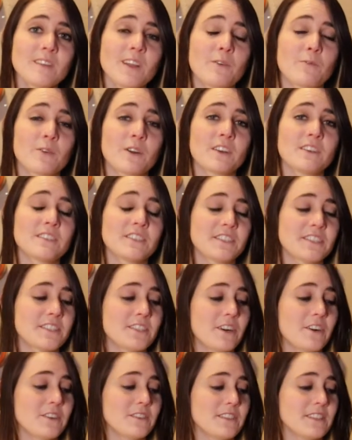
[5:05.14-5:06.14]
We're going to
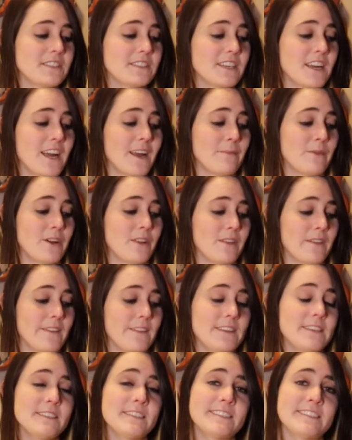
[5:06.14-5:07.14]
start this time on
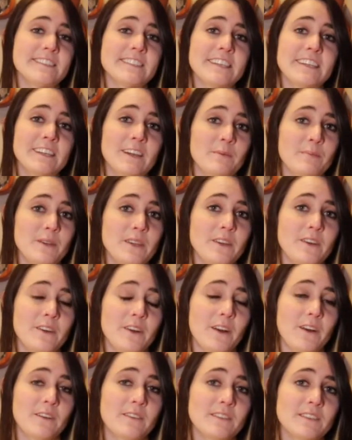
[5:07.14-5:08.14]
this C up
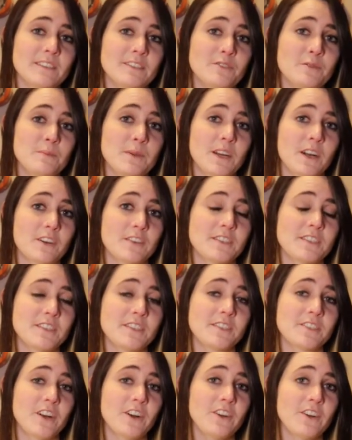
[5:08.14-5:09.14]
here. This will be our
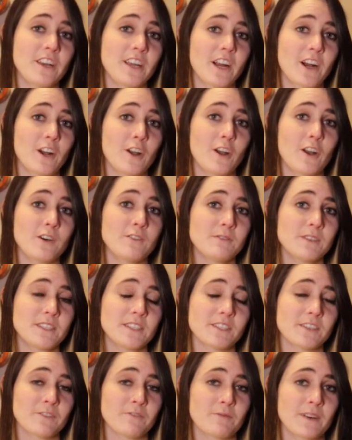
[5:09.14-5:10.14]

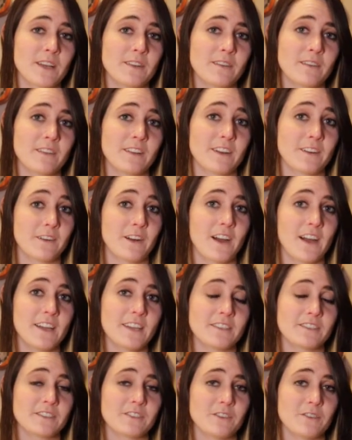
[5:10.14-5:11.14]
lowest note rather than our
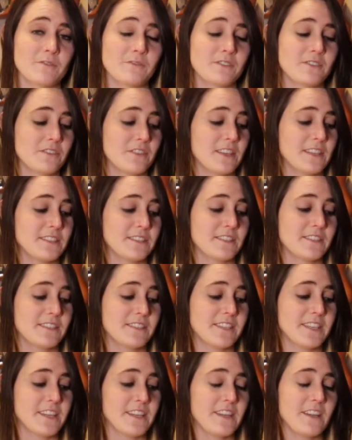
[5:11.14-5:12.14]
highest note. So that's a
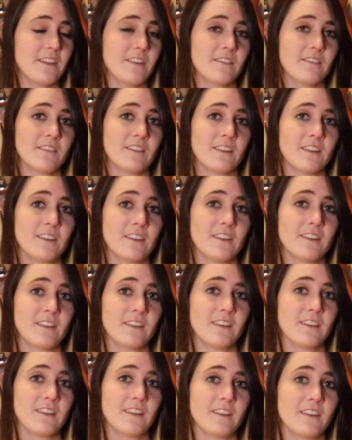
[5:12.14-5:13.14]
C.
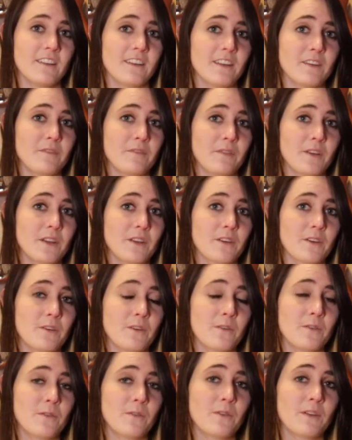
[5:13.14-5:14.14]
If we
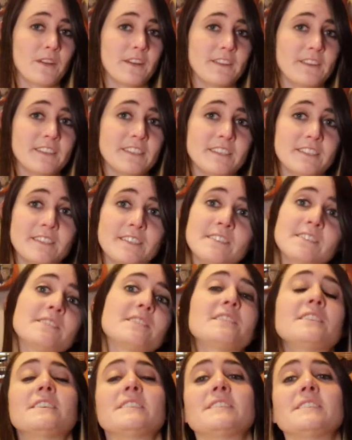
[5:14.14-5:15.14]
go, and this
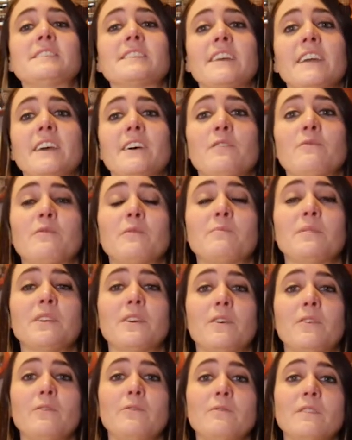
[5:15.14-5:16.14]
scale will be
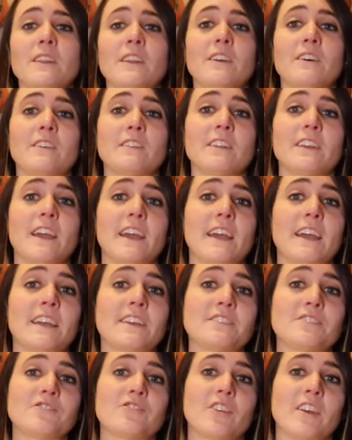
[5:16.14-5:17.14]
only on the A
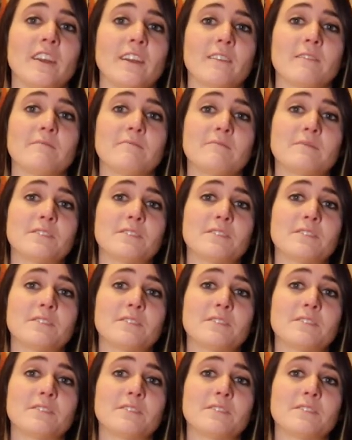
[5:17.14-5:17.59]
string.